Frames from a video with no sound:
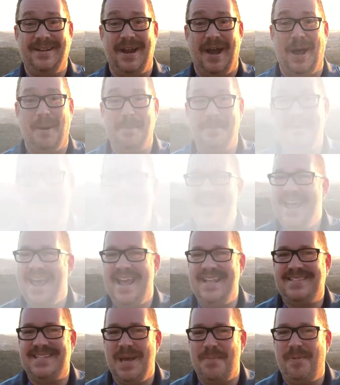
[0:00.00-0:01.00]
com.
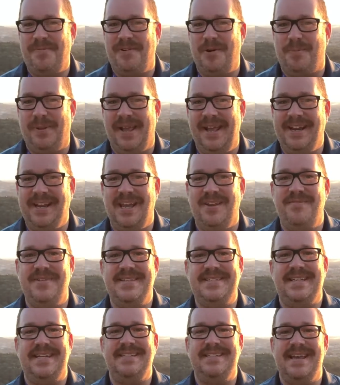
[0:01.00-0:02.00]
Heads up, if you're planning on
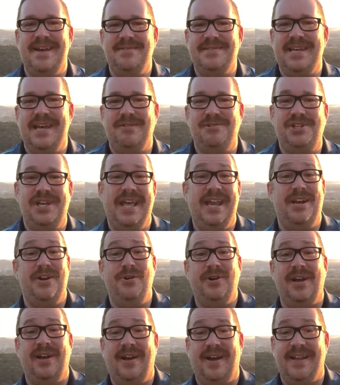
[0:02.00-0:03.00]
visiting downtown
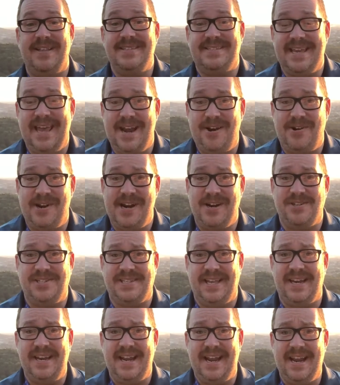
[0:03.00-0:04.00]
Chattanooga on Saturday or
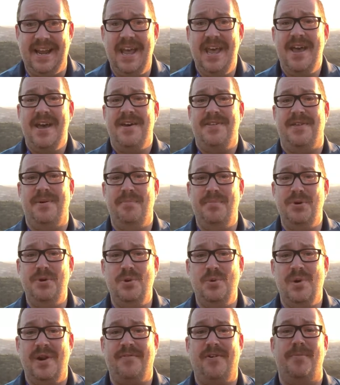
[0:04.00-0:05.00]
Sunday, the
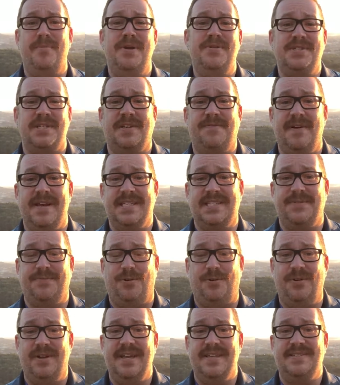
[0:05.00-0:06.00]
Moon River Music
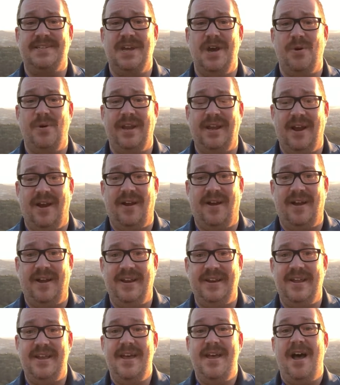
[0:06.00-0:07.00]
Festival is going
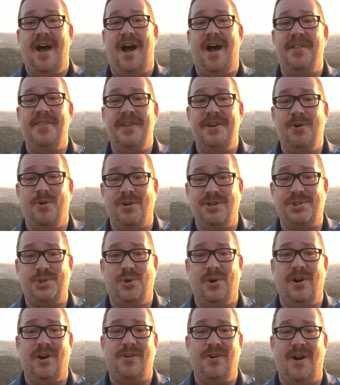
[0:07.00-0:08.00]
on on the North
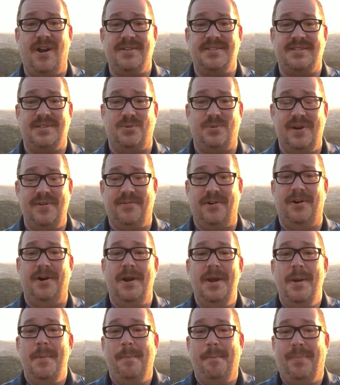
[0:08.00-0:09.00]
Shore across the
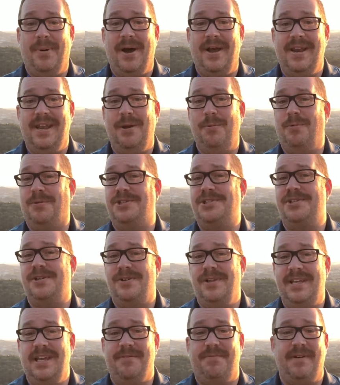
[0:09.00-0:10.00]
river, but it will
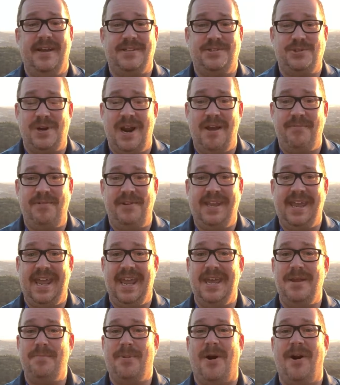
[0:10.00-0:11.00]
surely affect traffic
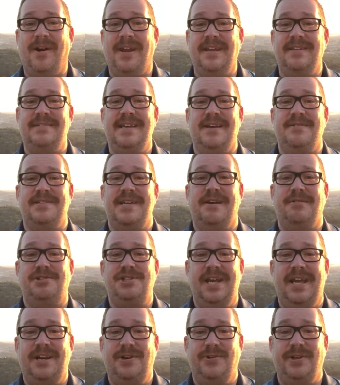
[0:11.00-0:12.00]
and parking downtown
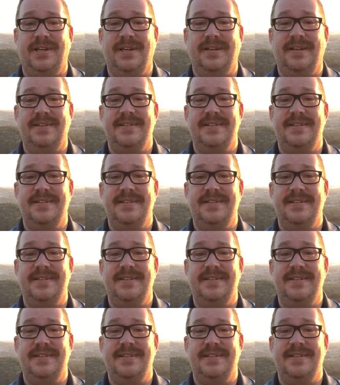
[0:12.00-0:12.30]
Chattanooga